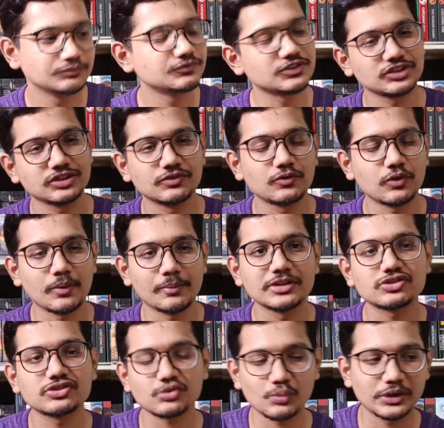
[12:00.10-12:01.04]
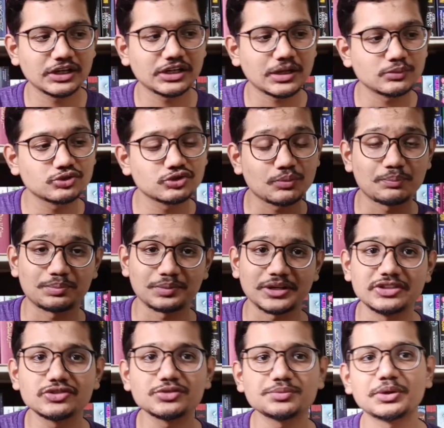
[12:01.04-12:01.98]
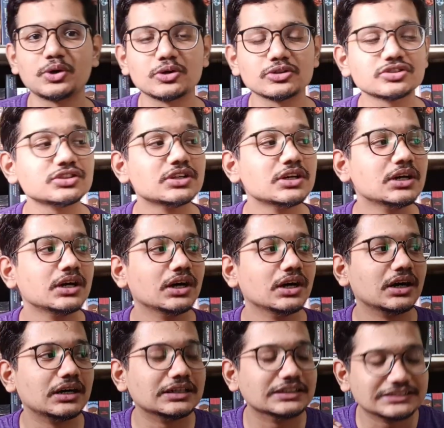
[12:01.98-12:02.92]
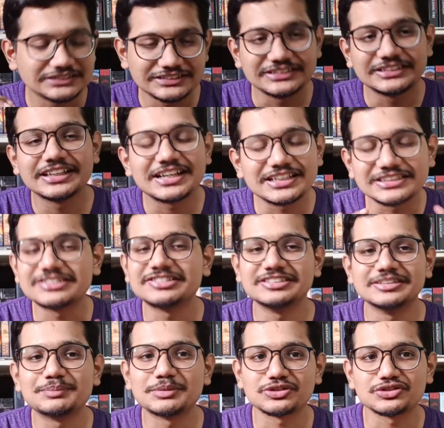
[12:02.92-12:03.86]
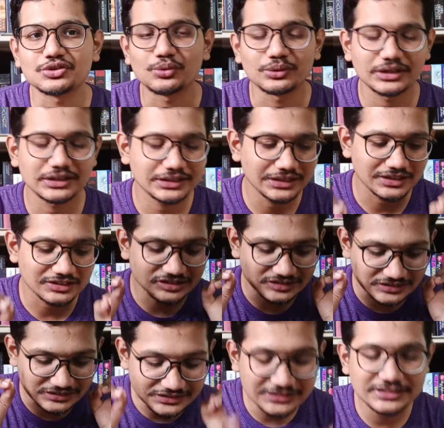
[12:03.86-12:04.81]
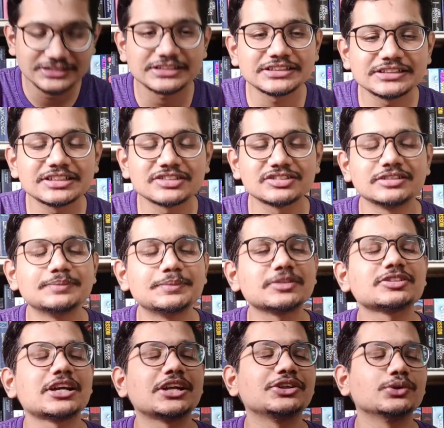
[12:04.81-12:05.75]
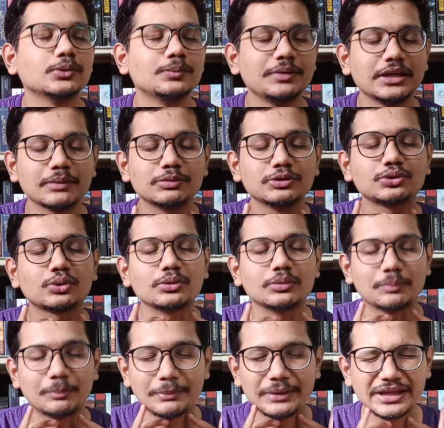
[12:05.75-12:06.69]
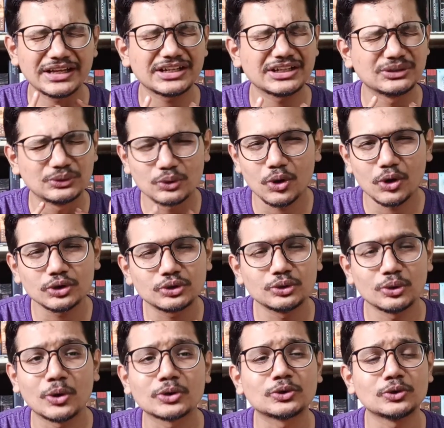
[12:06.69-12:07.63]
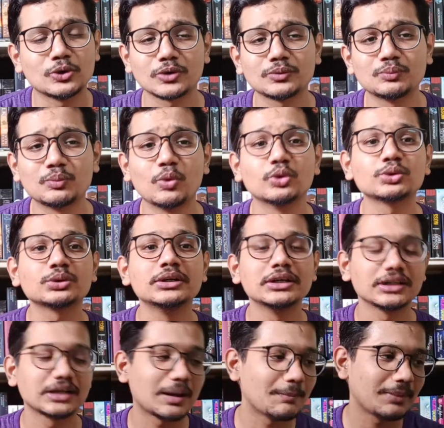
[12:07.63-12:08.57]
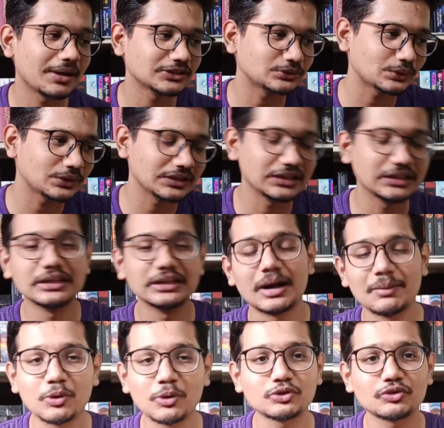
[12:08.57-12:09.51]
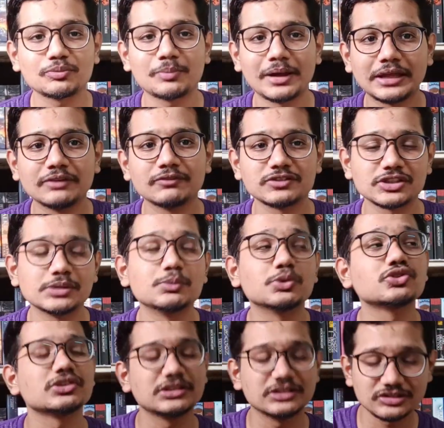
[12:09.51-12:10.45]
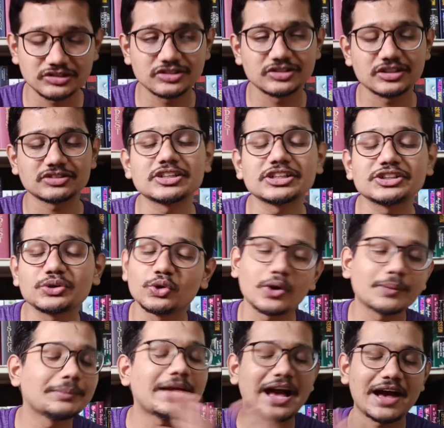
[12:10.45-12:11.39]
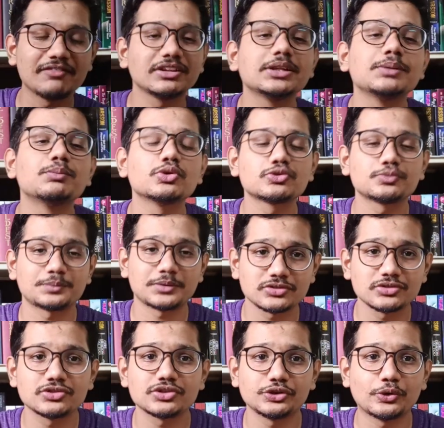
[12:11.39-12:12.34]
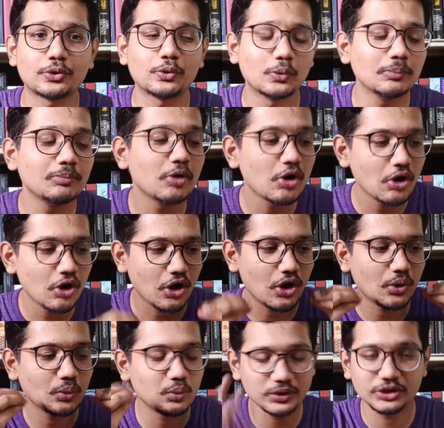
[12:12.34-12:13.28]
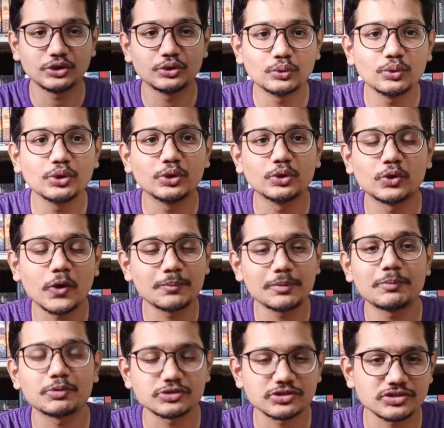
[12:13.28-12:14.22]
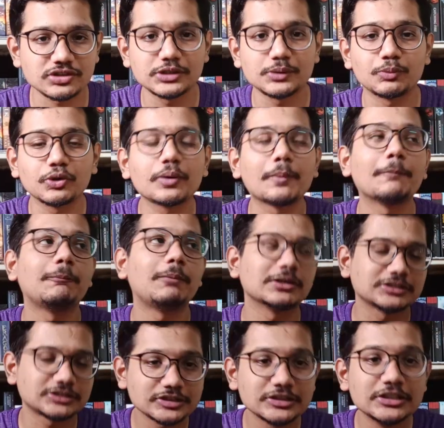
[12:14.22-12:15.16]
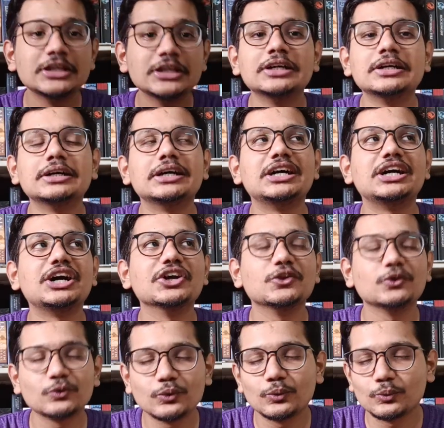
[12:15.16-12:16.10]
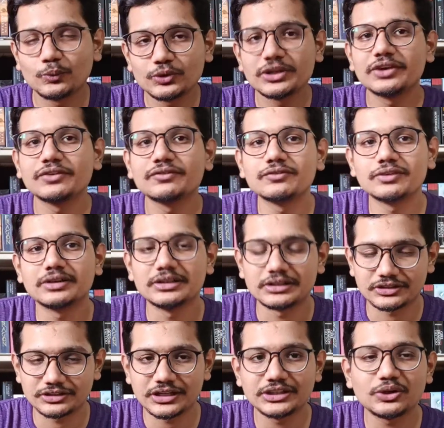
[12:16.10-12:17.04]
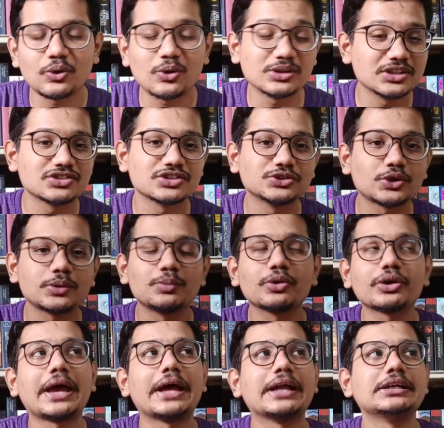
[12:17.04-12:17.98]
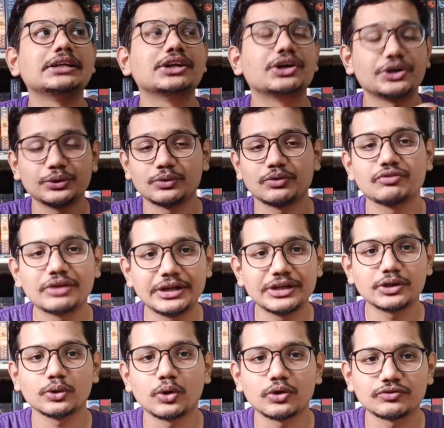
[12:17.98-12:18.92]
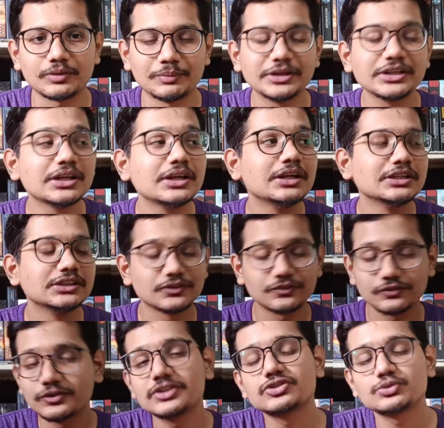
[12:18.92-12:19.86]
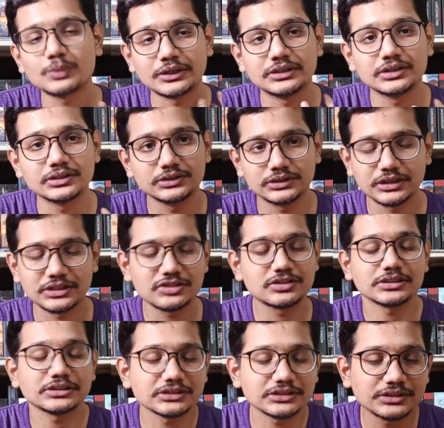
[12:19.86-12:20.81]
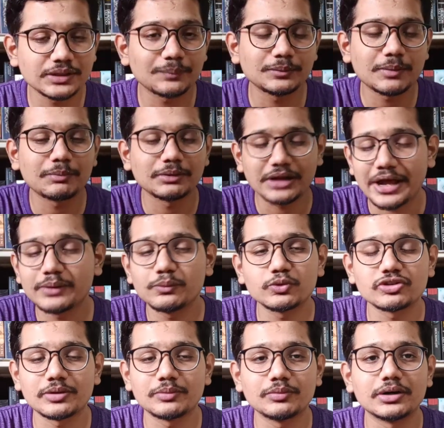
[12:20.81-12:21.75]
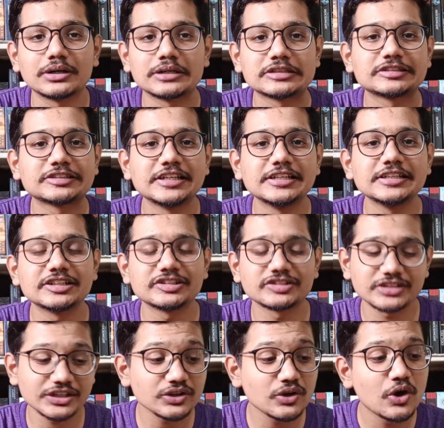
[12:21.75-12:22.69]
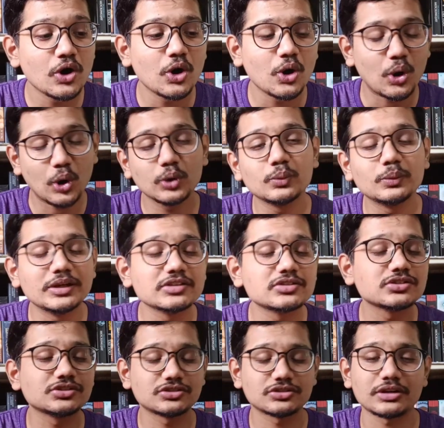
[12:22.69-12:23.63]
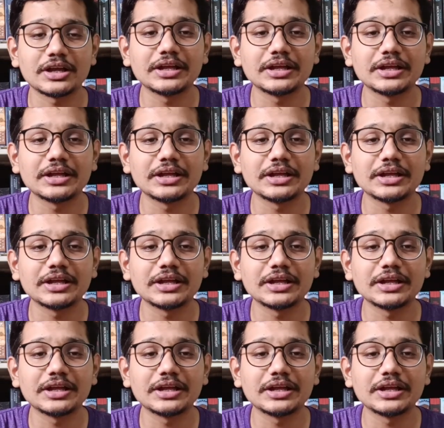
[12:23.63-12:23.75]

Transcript: physical formats when it comes to price, because they are the cheapest, okay? They are literally the cheapest, and you'll be able to make a lot, lot, lot more compared to the amount of buying physical books. It's just that you'll not be having the book's presence in your home or with you. You'll not be possessing the book, but uh, you would have read or listened to the book, and uh, you would have gained a lot from it. The first one, that is the tip number nine, which I'm uh, saying, is that always try